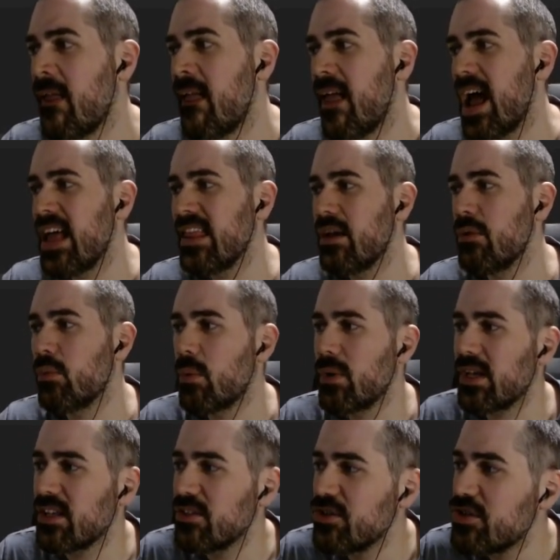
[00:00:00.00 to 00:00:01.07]
And then what we
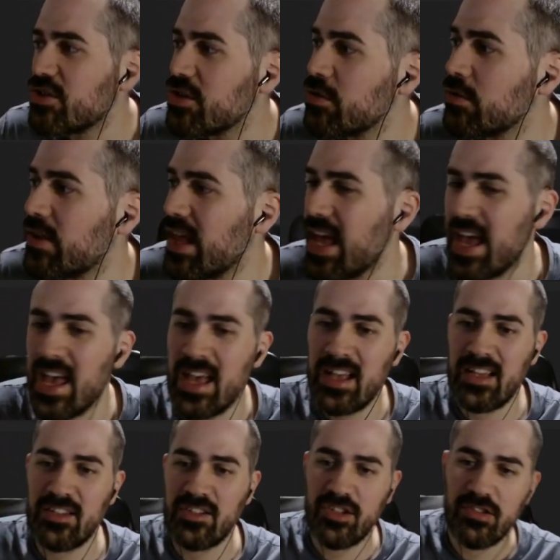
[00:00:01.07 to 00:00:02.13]
can do there
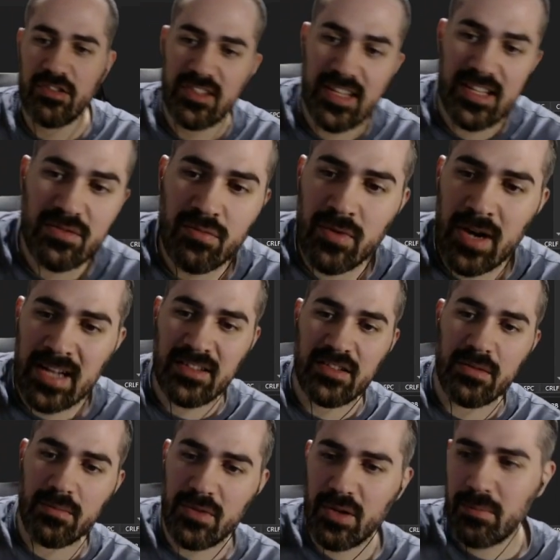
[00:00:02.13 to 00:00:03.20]
is use this
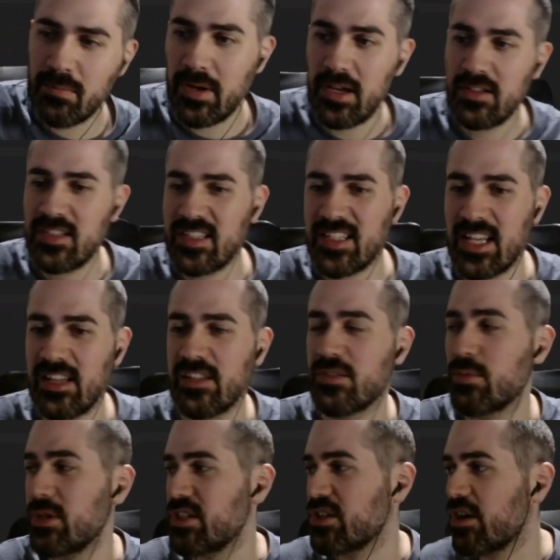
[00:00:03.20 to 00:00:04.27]
random number to tell us
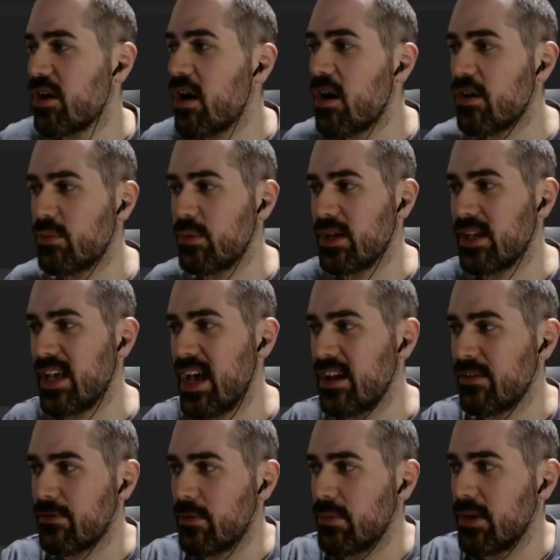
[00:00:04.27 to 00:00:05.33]
which card we're getting
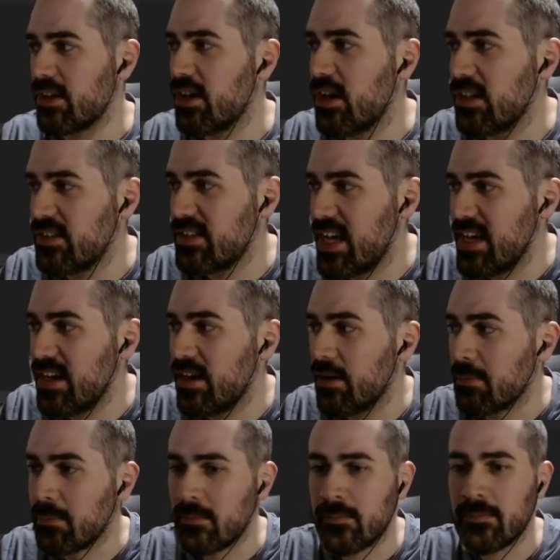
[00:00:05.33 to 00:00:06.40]
from the card data.
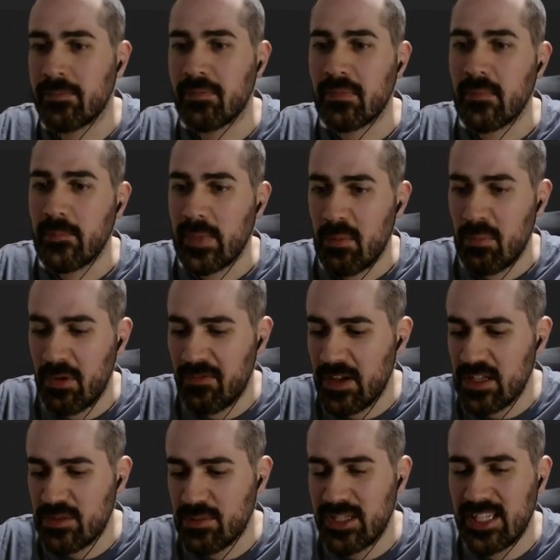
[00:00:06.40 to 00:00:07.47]
But
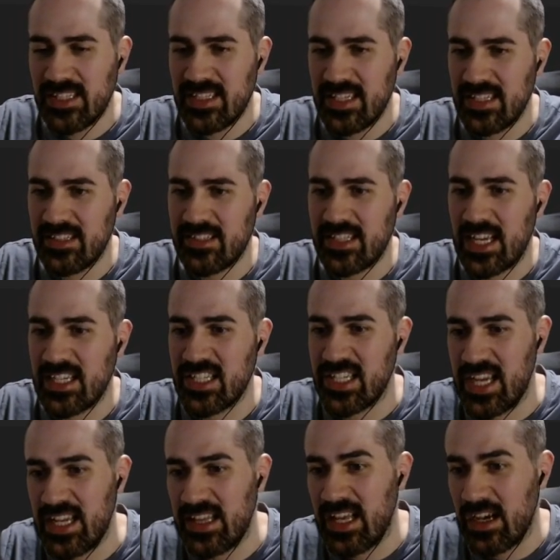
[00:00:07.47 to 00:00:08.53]
first we need to
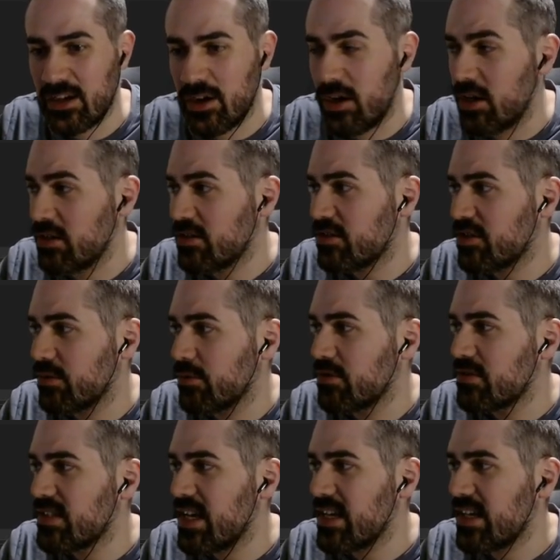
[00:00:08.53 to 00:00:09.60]
instantiate that card. So we'll
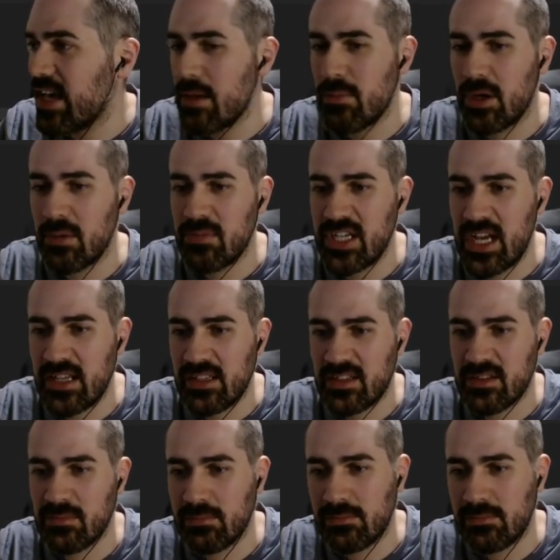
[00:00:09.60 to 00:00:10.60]
say game object,